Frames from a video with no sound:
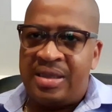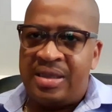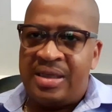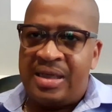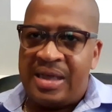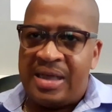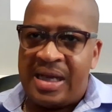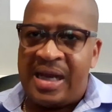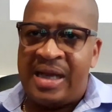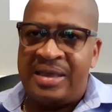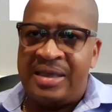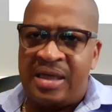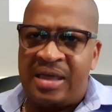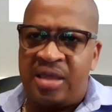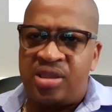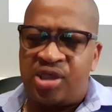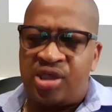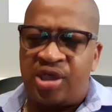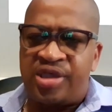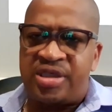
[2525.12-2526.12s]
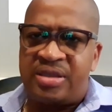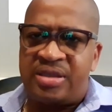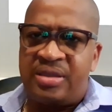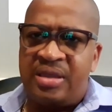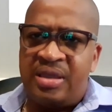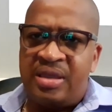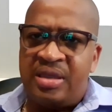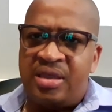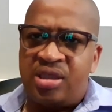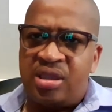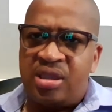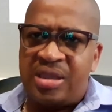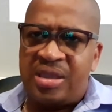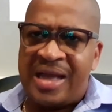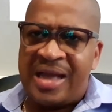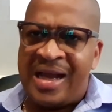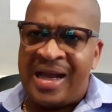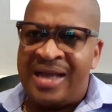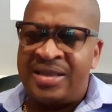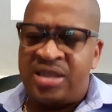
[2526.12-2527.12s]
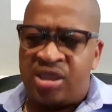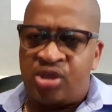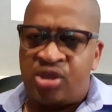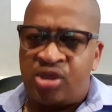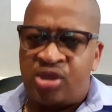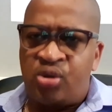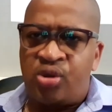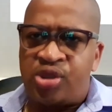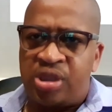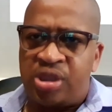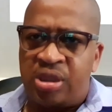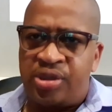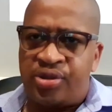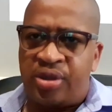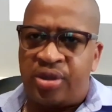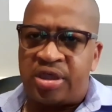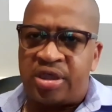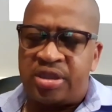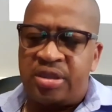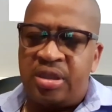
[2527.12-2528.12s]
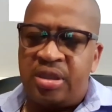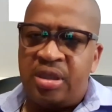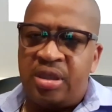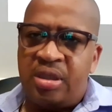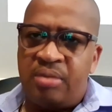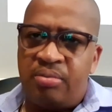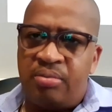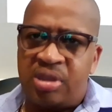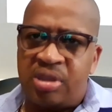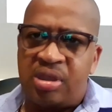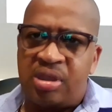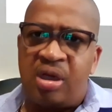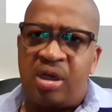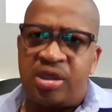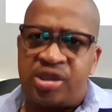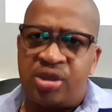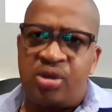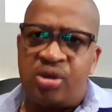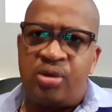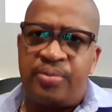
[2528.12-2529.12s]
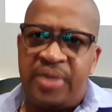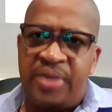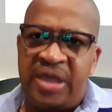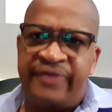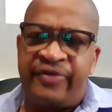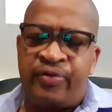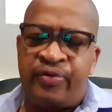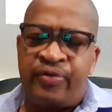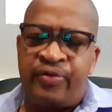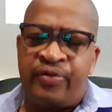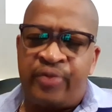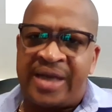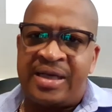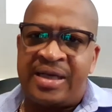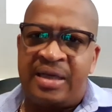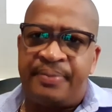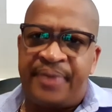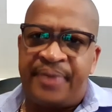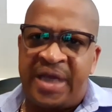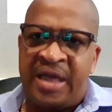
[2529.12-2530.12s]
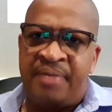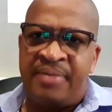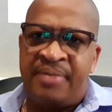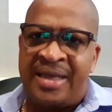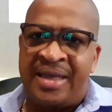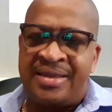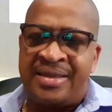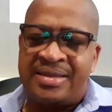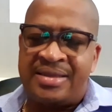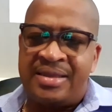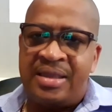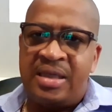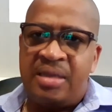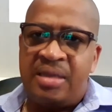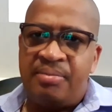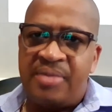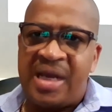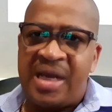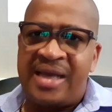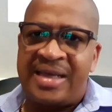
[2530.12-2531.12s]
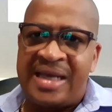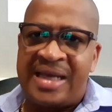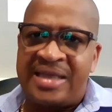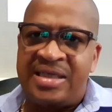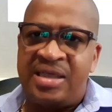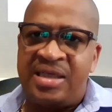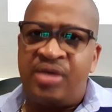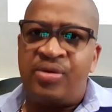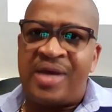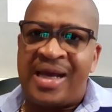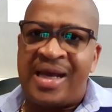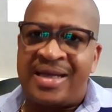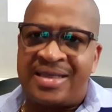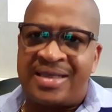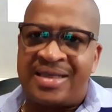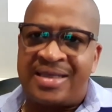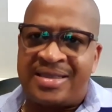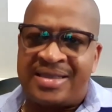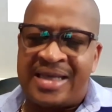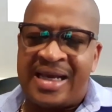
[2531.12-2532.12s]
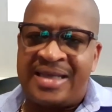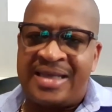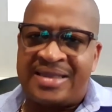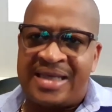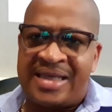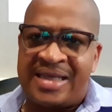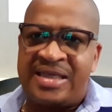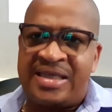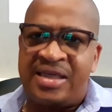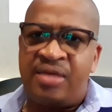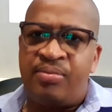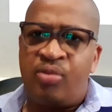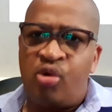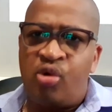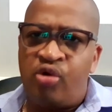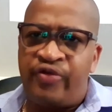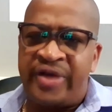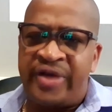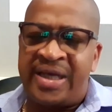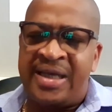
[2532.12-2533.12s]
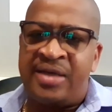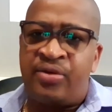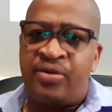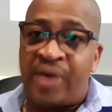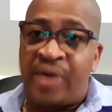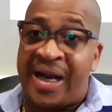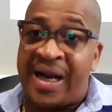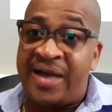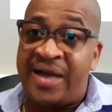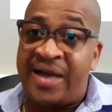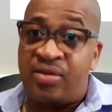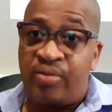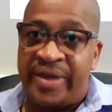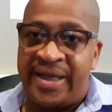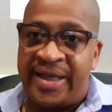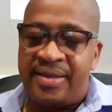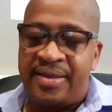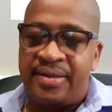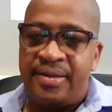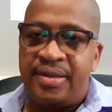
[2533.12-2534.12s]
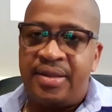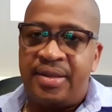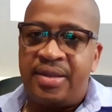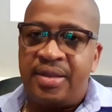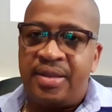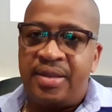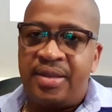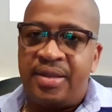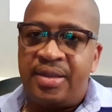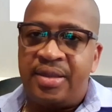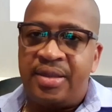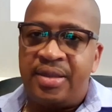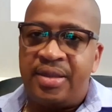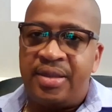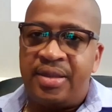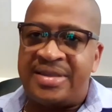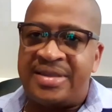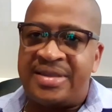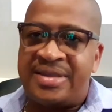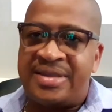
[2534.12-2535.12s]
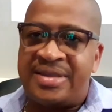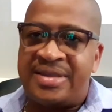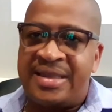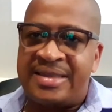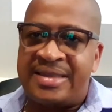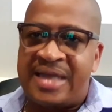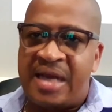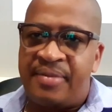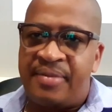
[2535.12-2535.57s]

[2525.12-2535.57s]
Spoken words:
and not just antisocial drugs, but also even regular pain meds by getting you exercise, getting you moving in the right way. So for instance, I'm a